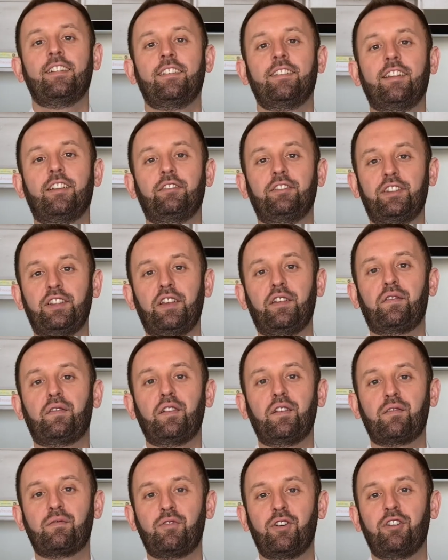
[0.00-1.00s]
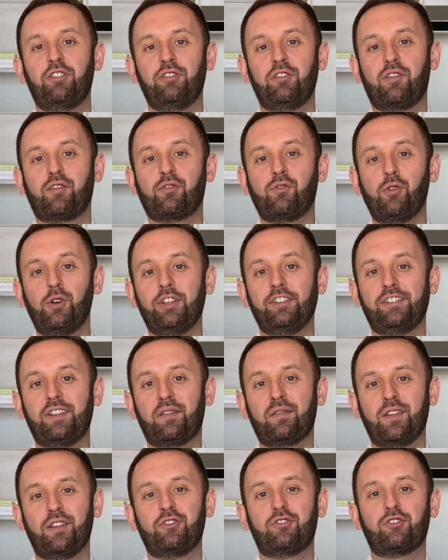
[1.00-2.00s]
Now this is one of those
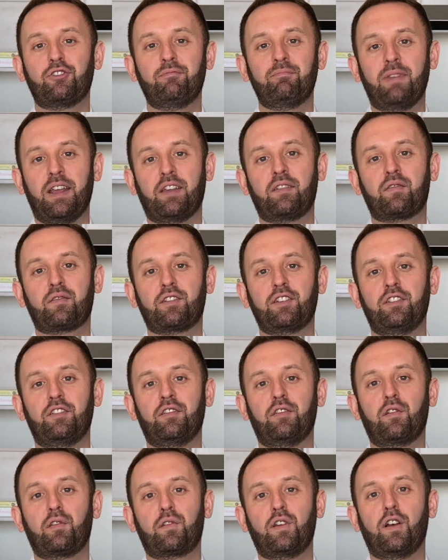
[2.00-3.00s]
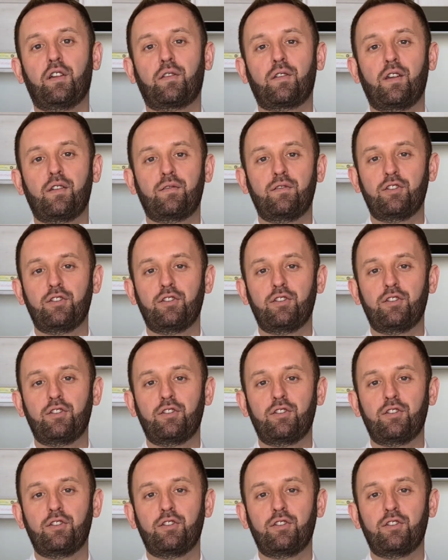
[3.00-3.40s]
quintessential Mexican salsas.